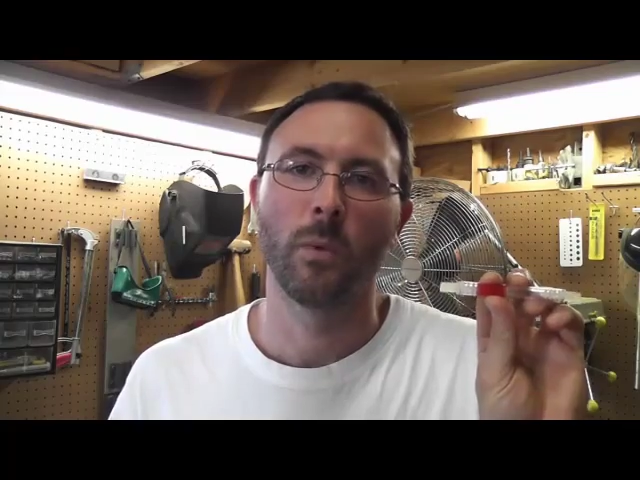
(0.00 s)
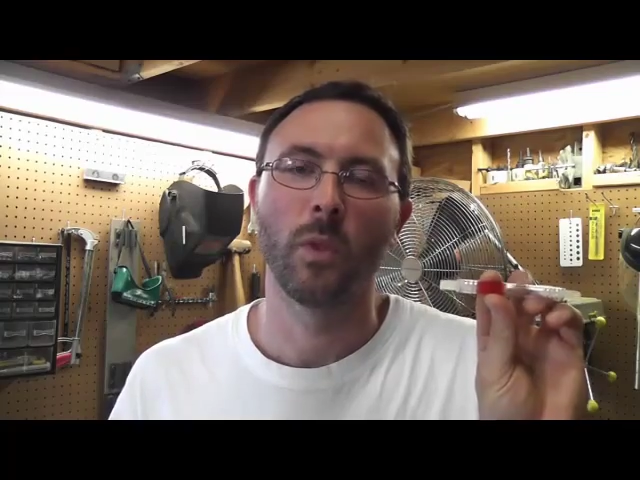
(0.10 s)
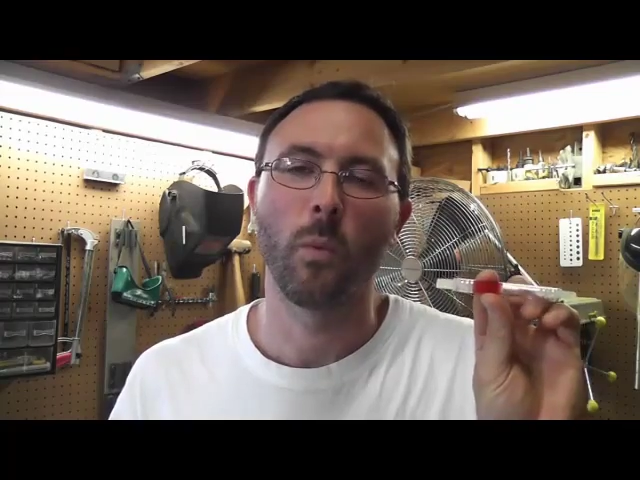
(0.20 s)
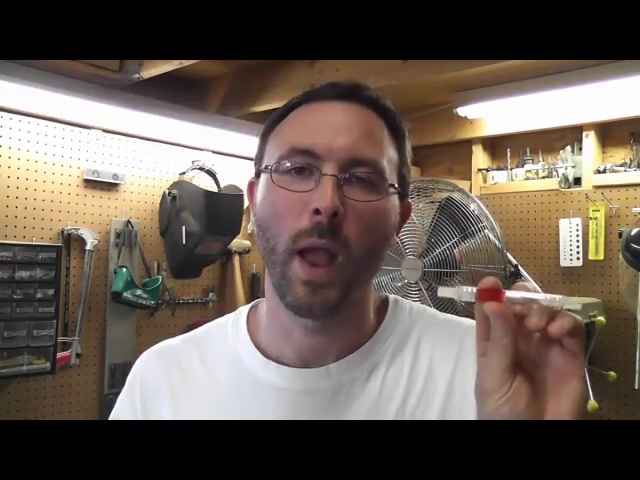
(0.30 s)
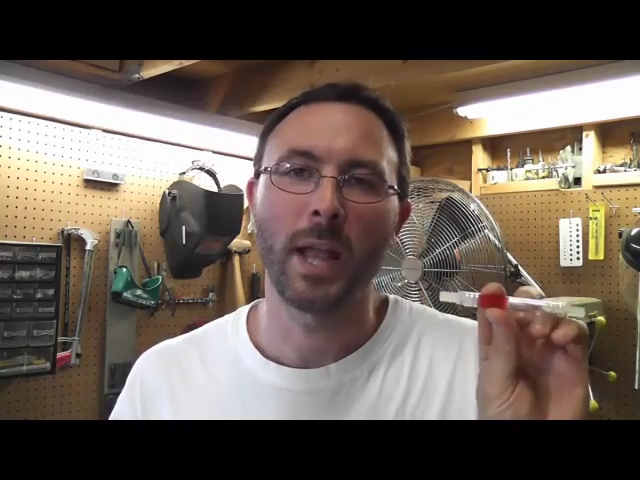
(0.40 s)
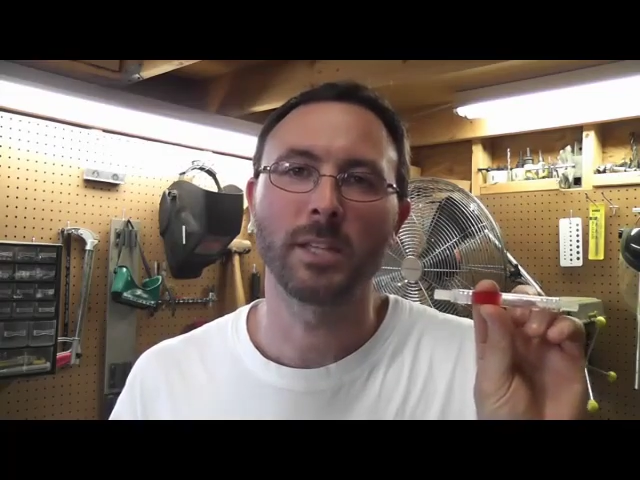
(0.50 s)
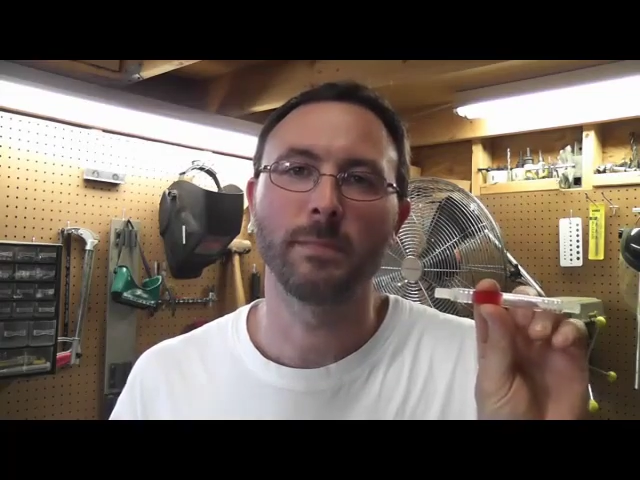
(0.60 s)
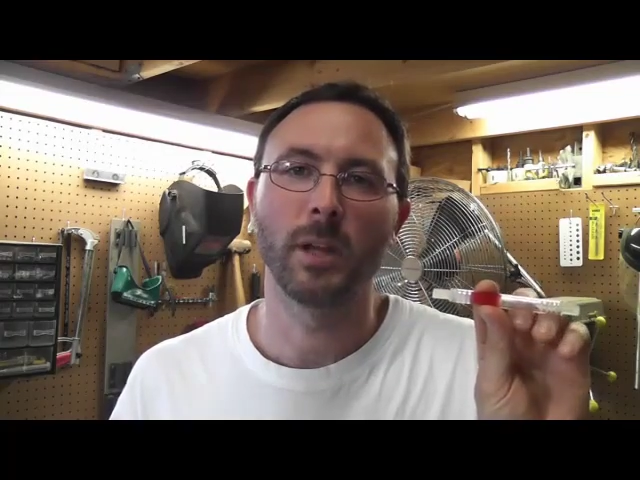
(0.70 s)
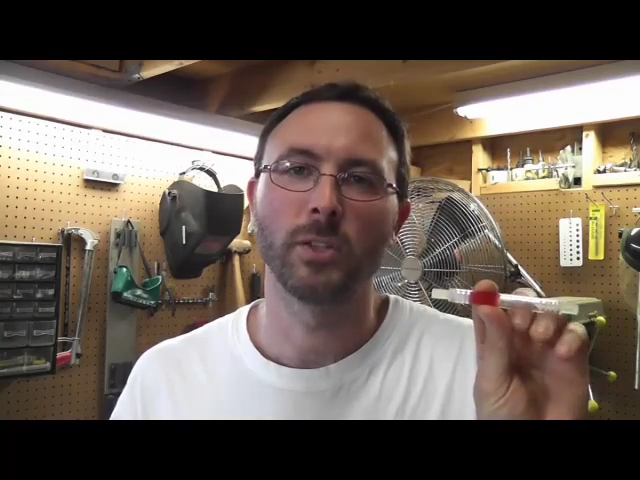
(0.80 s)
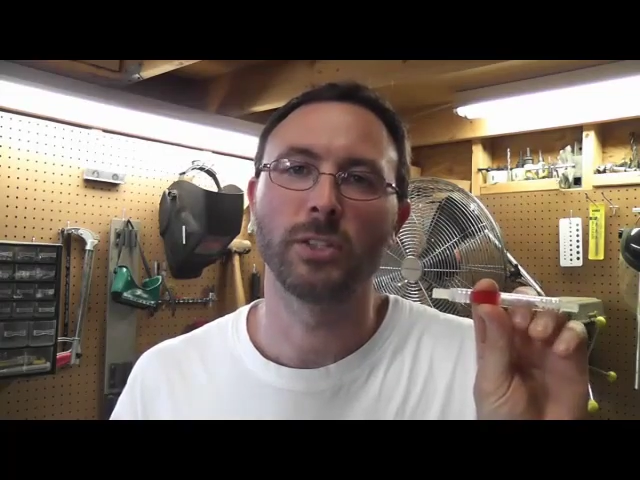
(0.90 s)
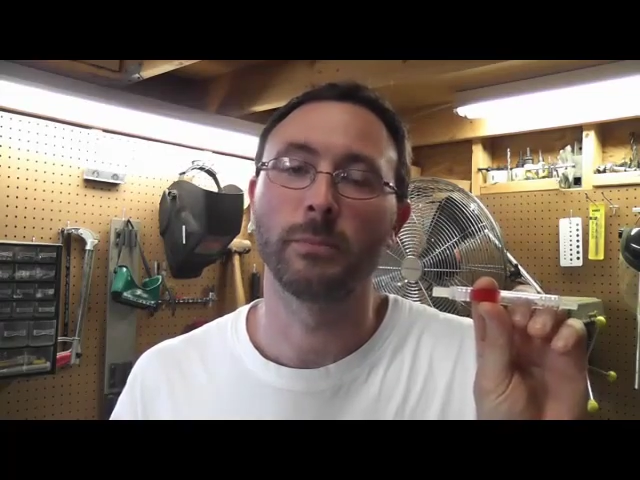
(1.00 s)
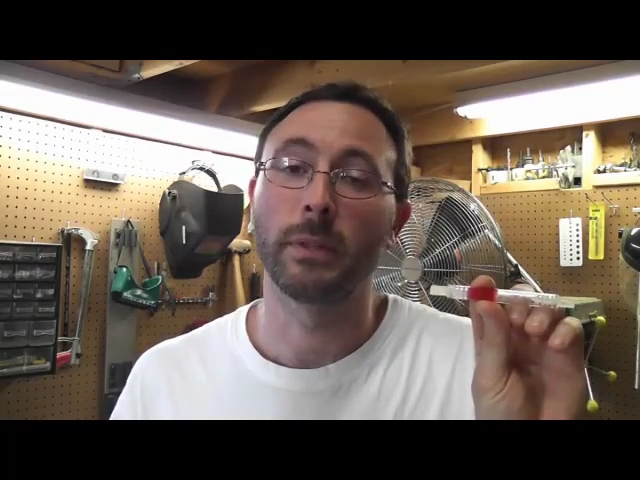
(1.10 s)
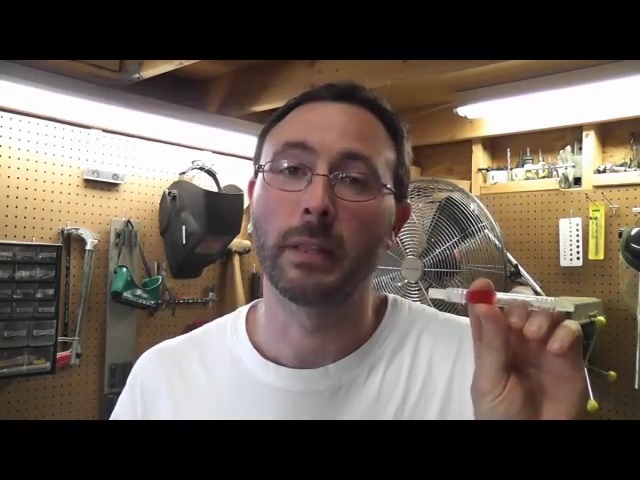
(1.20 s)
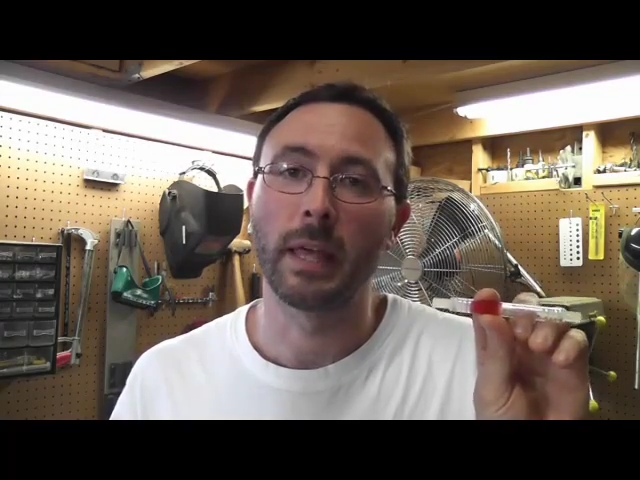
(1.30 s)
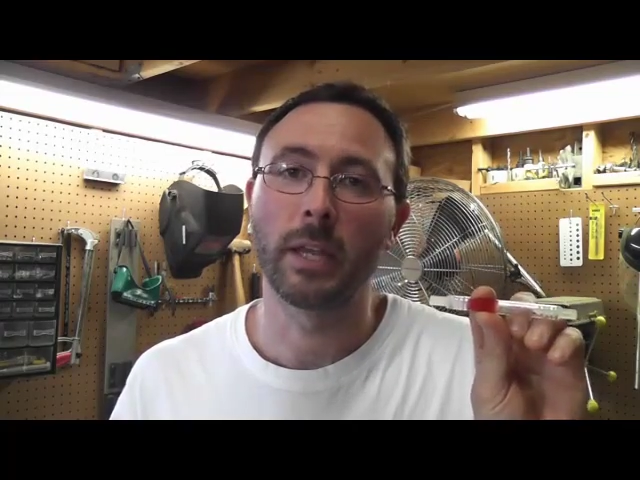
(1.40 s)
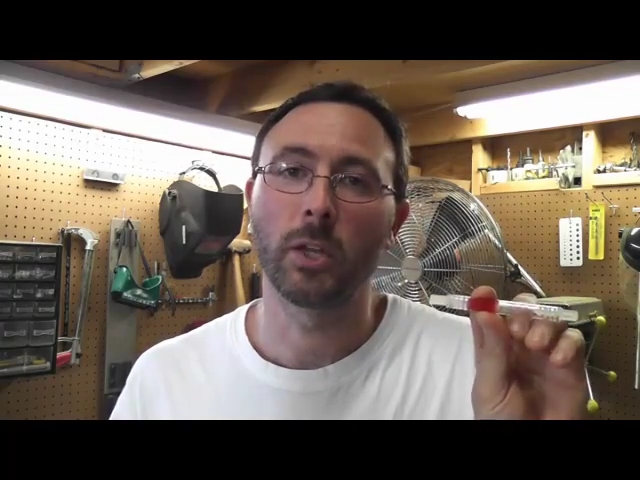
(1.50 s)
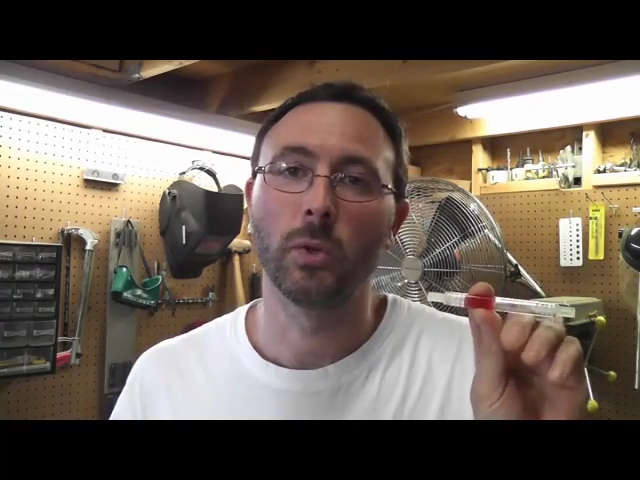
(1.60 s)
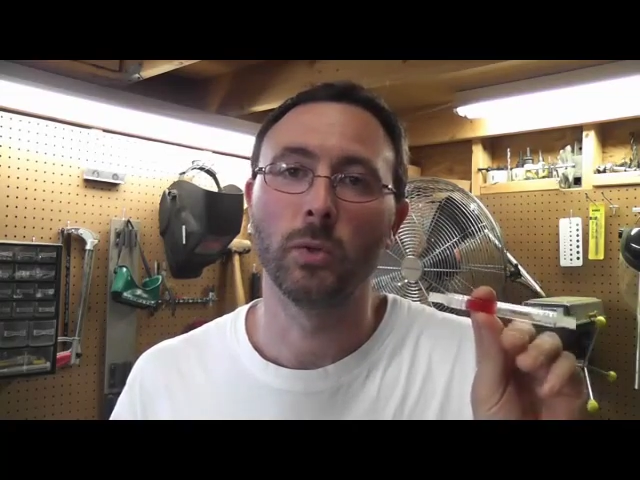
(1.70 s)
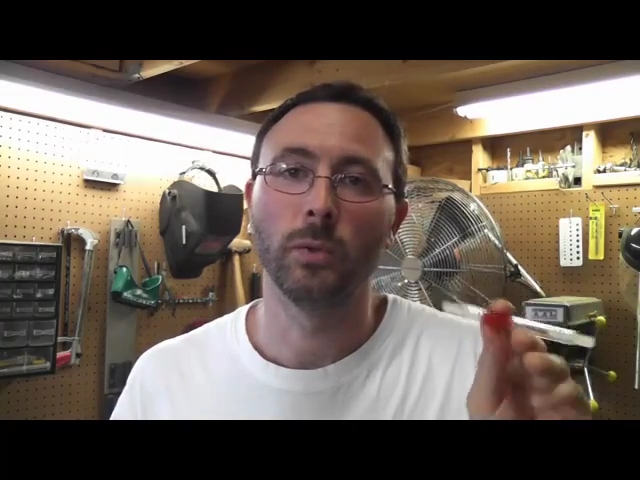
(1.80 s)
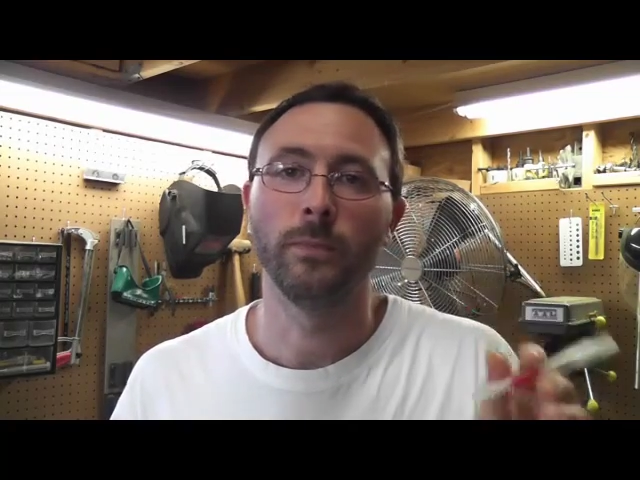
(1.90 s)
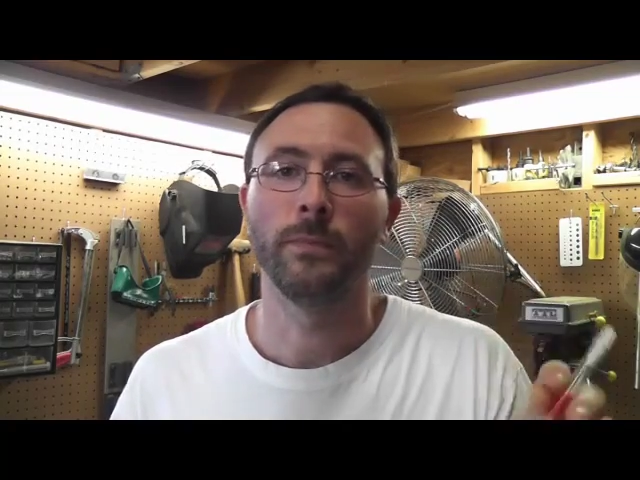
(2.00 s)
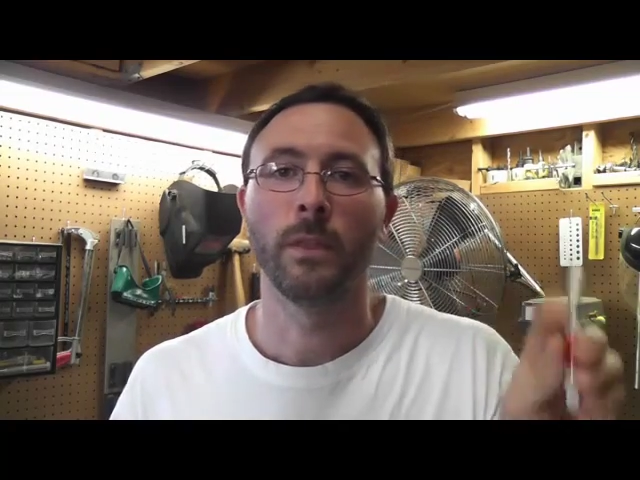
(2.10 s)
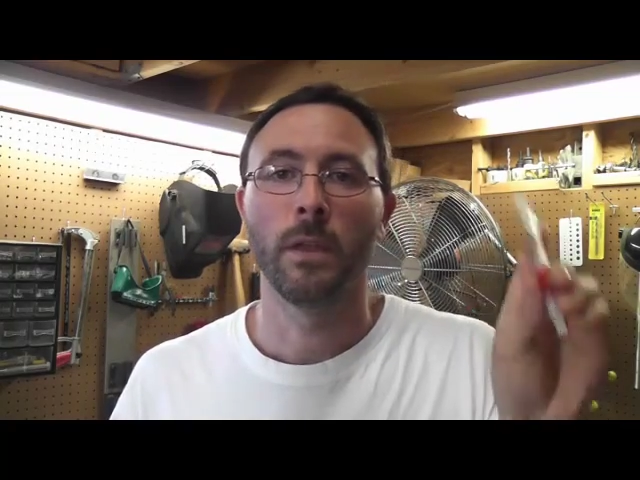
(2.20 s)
When the wax melts, simply let it cool,